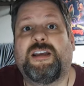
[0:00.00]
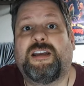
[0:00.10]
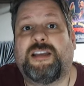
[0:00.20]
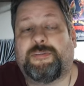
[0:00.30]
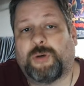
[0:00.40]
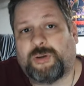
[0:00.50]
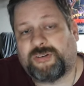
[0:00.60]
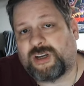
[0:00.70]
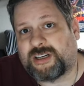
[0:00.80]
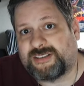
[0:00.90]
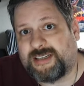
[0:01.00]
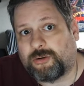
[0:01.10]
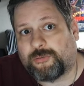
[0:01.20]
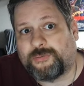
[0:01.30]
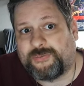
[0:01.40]
he focused on a
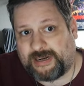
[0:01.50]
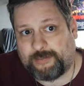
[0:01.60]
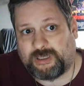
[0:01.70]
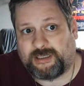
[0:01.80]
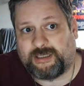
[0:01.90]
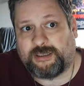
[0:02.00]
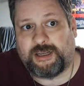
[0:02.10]
single family.